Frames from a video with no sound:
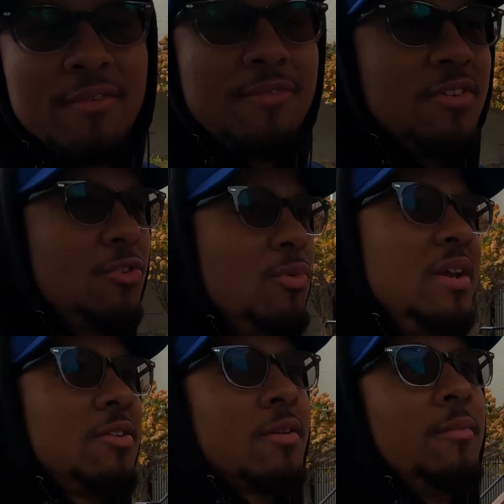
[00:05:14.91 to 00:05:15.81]
in different
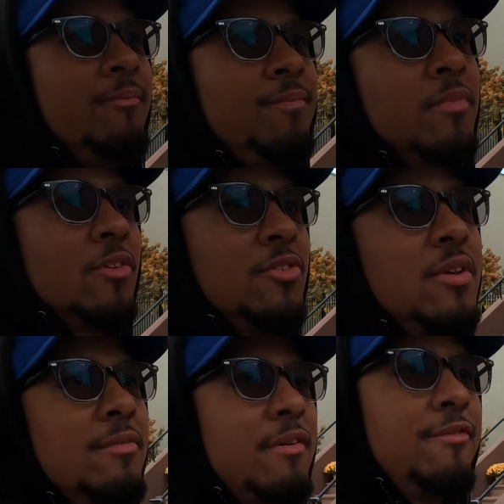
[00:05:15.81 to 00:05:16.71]
streets to
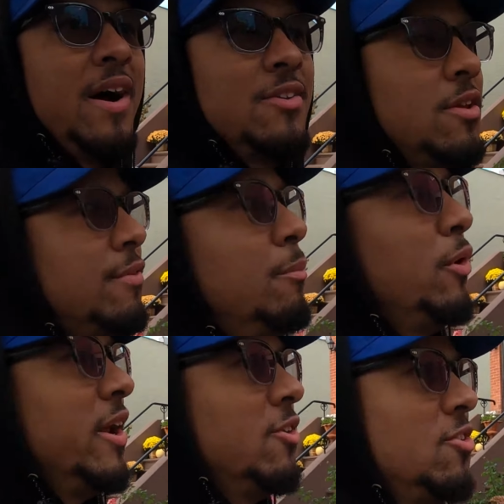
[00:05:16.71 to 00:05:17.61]
see if I find something
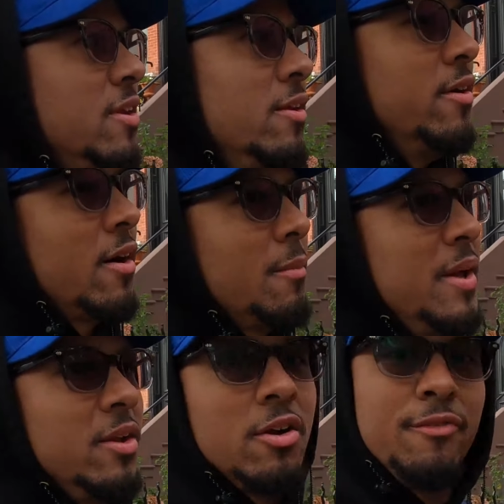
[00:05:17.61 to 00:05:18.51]
pretty interesting to
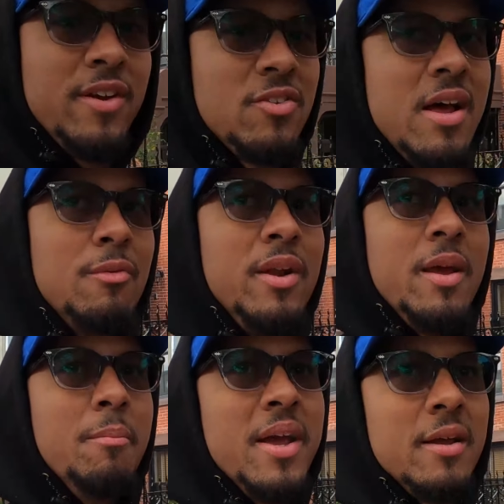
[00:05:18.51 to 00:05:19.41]
document. The good thing is not
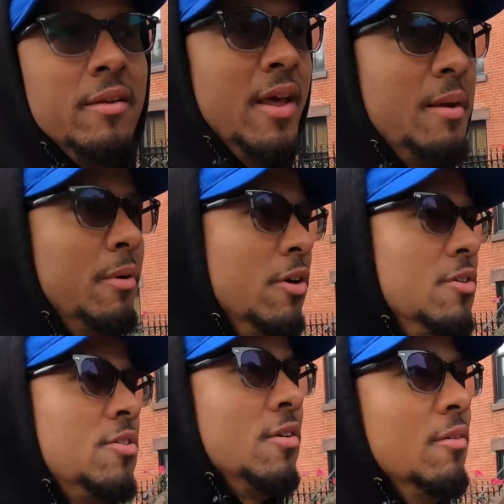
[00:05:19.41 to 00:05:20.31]
really a big
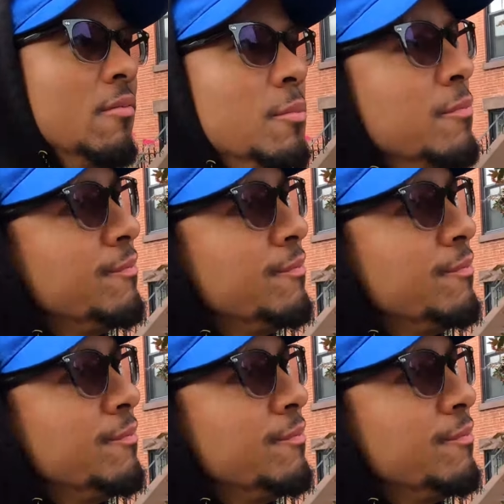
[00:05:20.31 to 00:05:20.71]
neighborhood, so